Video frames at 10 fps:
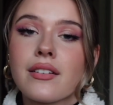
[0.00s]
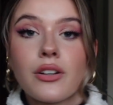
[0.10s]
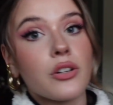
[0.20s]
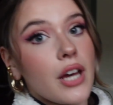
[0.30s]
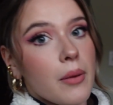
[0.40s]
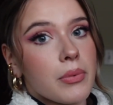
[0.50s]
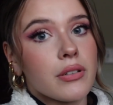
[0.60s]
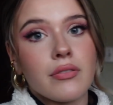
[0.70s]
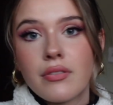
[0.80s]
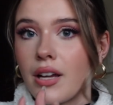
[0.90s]
Could
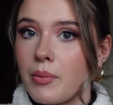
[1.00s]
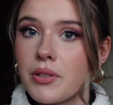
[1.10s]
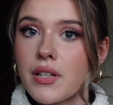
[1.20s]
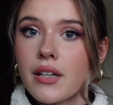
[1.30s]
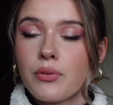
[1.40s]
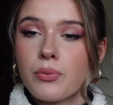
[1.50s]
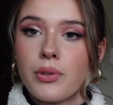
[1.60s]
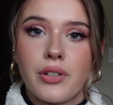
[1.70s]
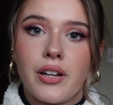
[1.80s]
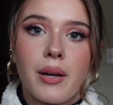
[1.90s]
happen. I'm not saying it will
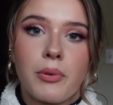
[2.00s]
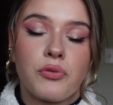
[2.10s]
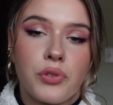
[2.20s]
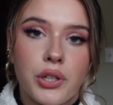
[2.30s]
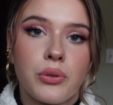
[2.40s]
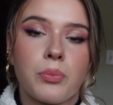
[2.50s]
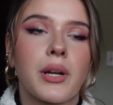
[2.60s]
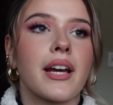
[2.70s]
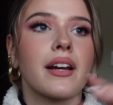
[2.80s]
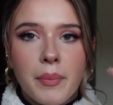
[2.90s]
not happen for you, but
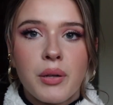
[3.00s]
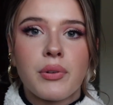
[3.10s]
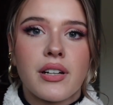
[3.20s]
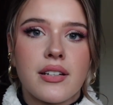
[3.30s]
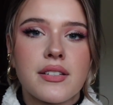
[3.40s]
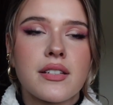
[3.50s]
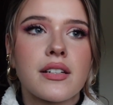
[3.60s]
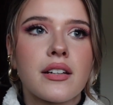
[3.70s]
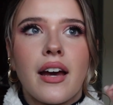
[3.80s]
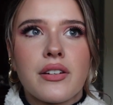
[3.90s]
like, be
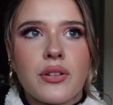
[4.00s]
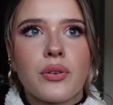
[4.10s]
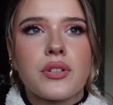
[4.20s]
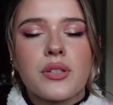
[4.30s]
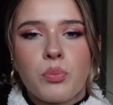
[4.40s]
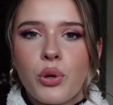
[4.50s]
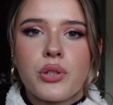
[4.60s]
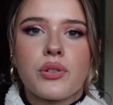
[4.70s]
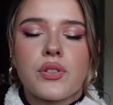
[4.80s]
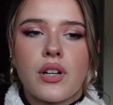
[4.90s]
realistic and don't
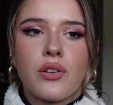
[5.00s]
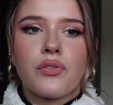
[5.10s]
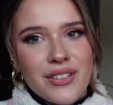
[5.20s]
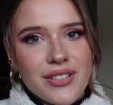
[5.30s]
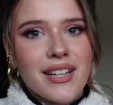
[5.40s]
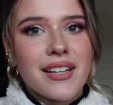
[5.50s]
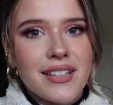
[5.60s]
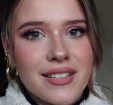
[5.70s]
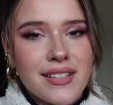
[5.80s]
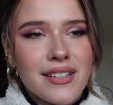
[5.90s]
disappoint yourself. Just take it
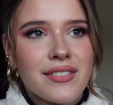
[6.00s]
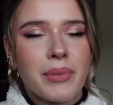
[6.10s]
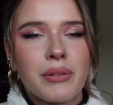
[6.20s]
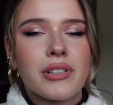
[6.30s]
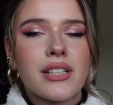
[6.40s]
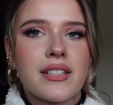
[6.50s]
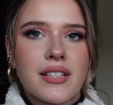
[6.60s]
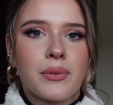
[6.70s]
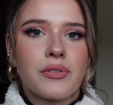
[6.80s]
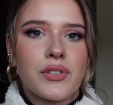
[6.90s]
easy, be
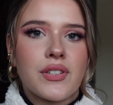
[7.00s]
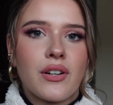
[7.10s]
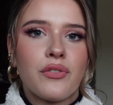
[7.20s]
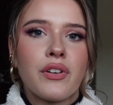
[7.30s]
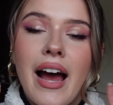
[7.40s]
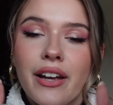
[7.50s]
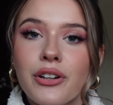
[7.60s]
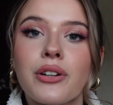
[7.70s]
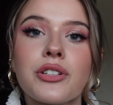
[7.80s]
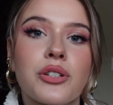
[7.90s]
realistic with yourself. I
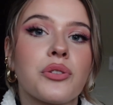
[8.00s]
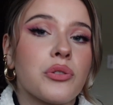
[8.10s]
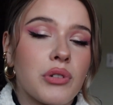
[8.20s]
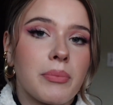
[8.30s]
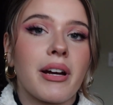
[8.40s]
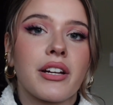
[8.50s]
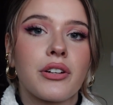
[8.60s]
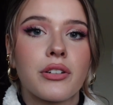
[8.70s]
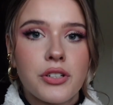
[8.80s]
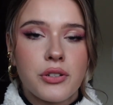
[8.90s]
encourage you to dream. I
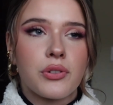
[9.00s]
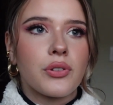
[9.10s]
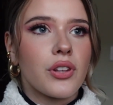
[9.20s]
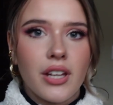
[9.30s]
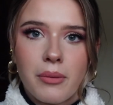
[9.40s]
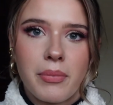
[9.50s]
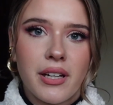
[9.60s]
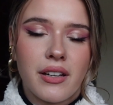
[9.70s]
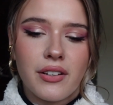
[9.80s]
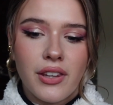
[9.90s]
encourage you to think big.